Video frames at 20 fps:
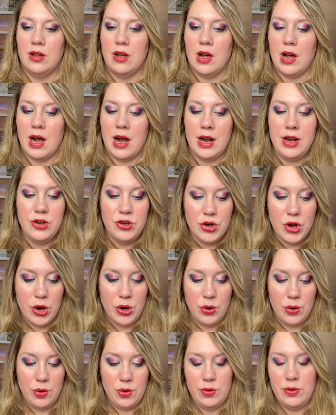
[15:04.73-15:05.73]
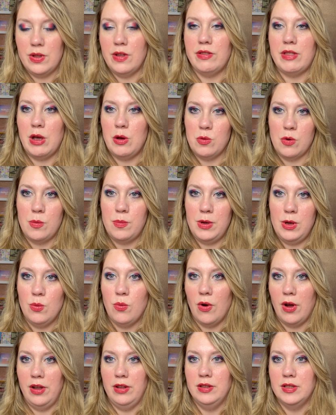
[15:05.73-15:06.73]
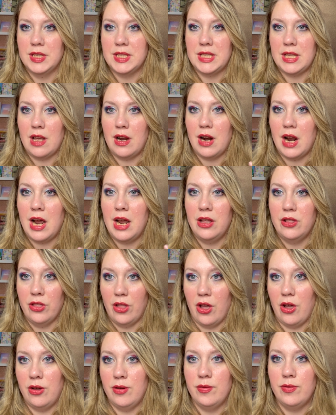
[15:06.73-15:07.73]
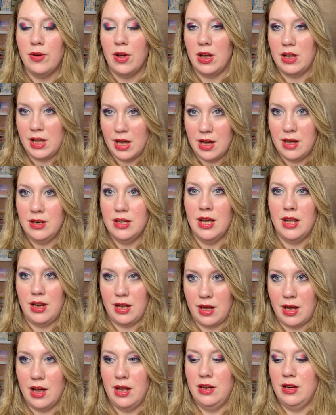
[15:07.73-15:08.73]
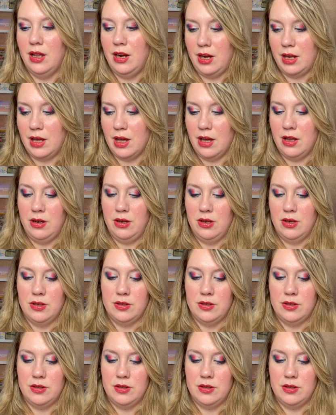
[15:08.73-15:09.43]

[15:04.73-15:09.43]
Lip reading: I know that they will be ones that I love again and again and again.